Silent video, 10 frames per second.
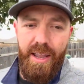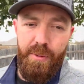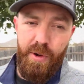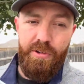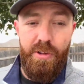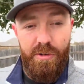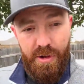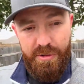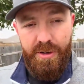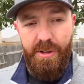which there's
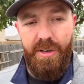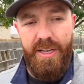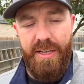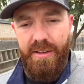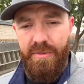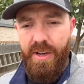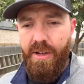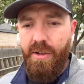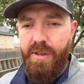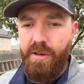also another link in this
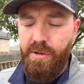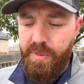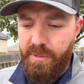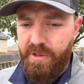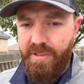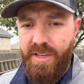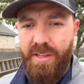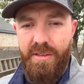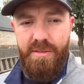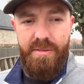video that you'll be able to see,
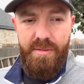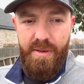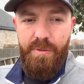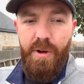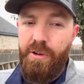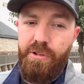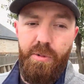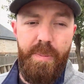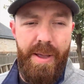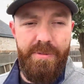that if you're not sure
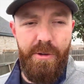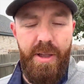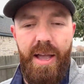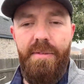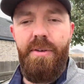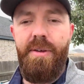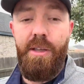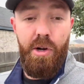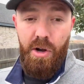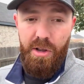what backflow you have,
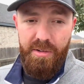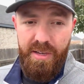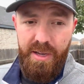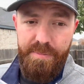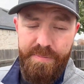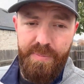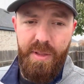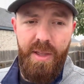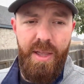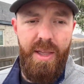either call our team
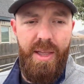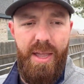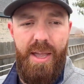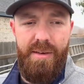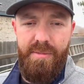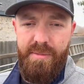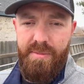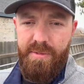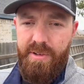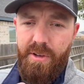at
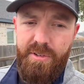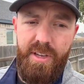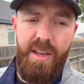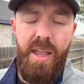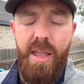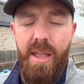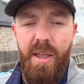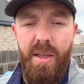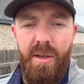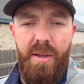CLC
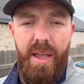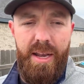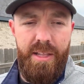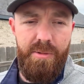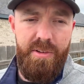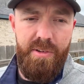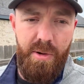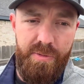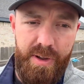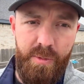at
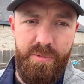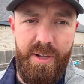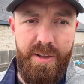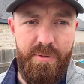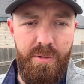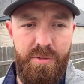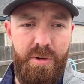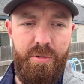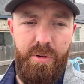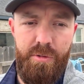
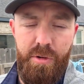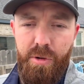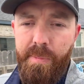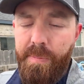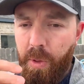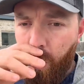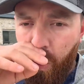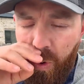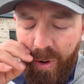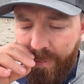830-515-2002
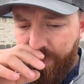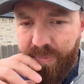or